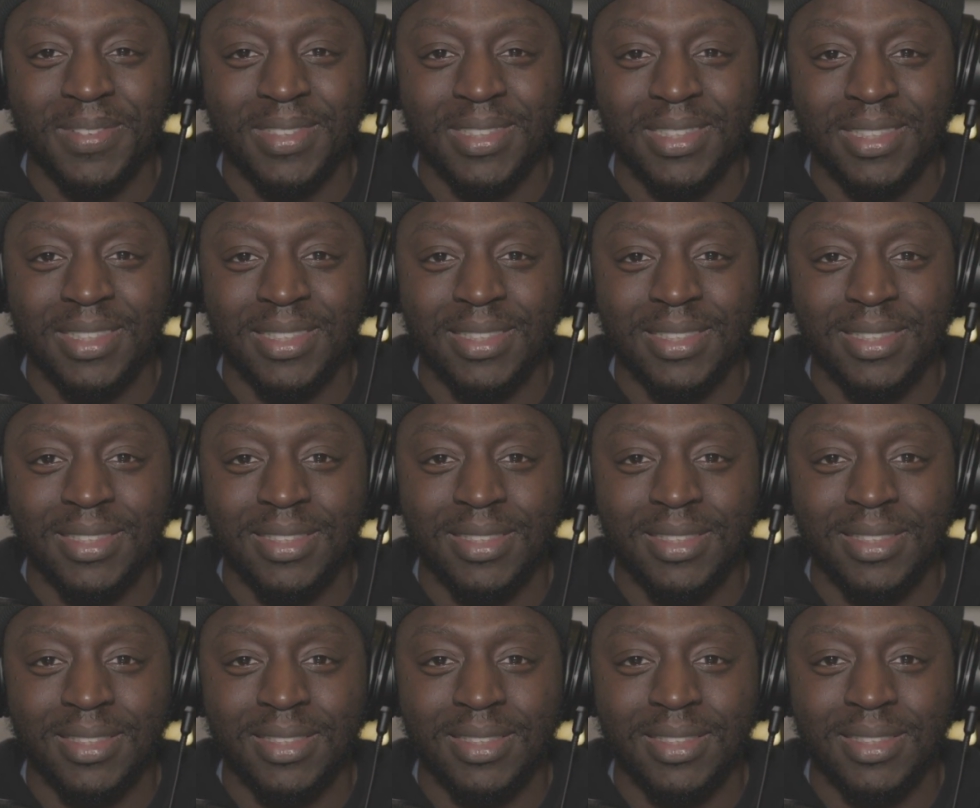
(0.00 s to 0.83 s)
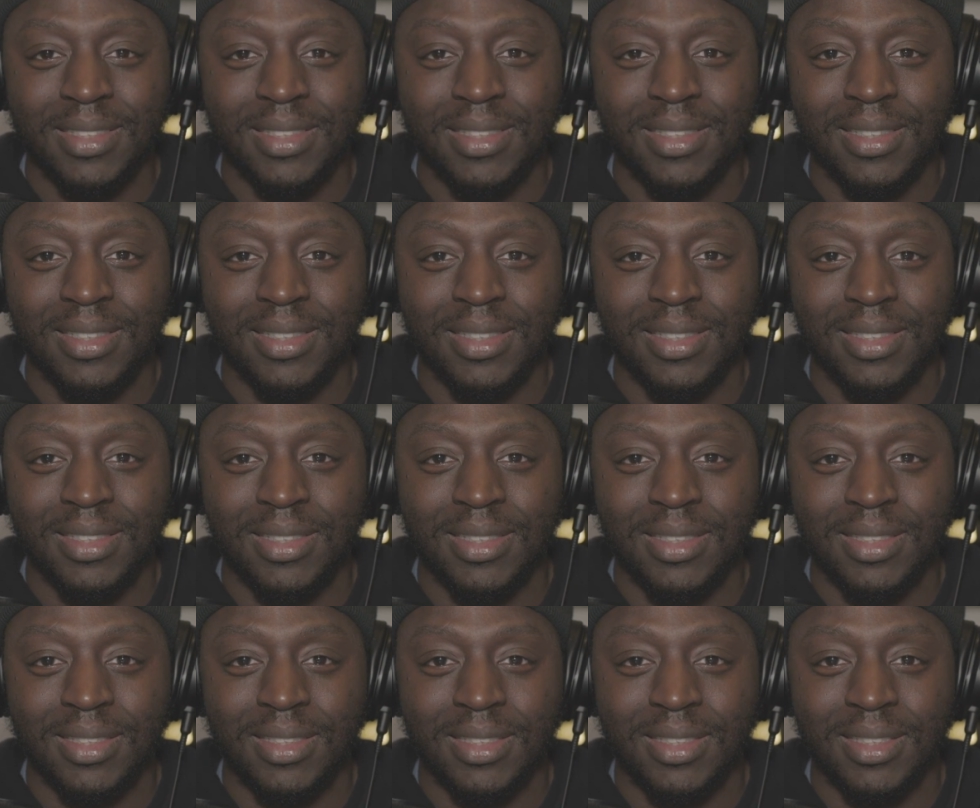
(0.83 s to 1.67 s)

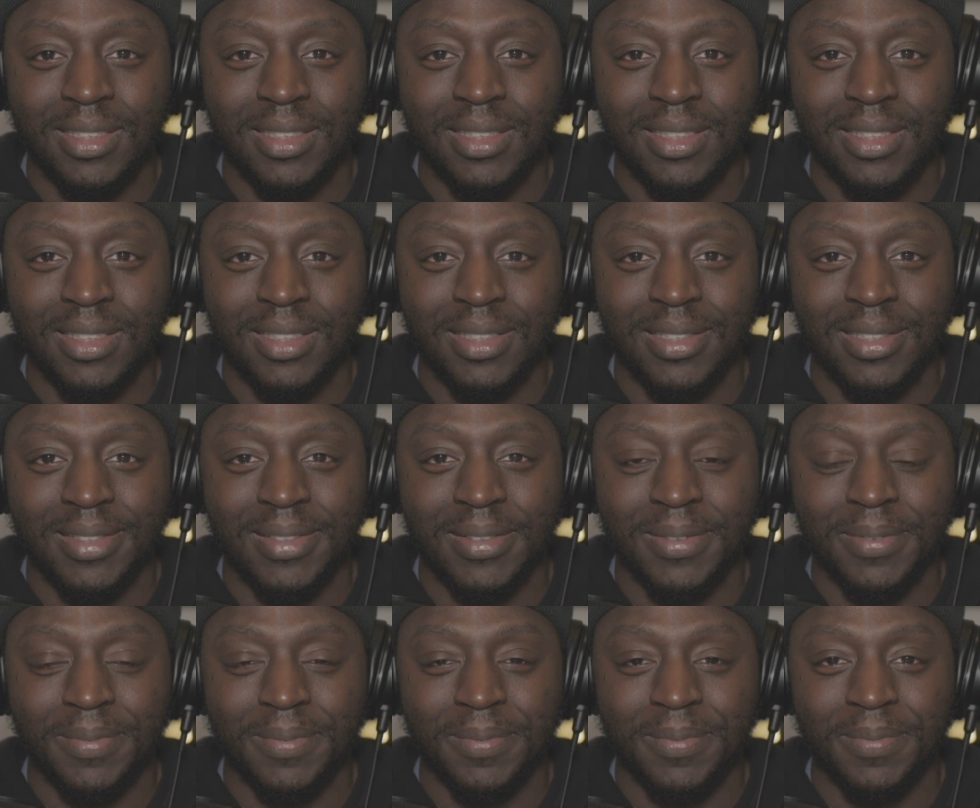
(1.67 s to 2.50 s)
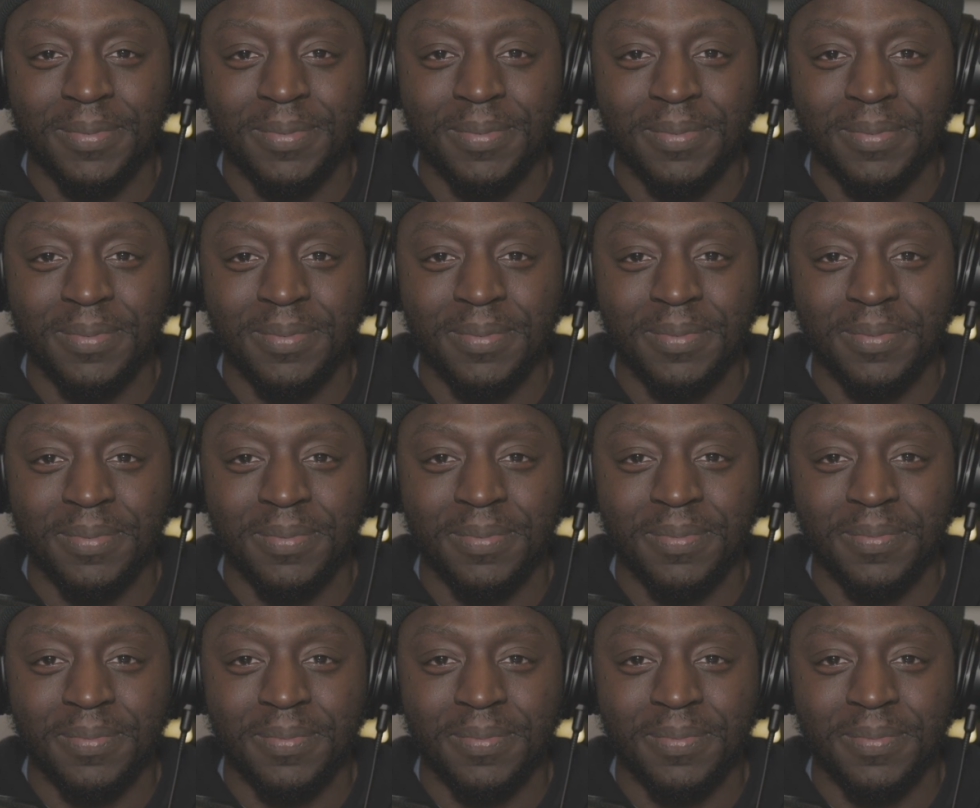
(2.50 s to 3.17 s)
The person shown says nothing.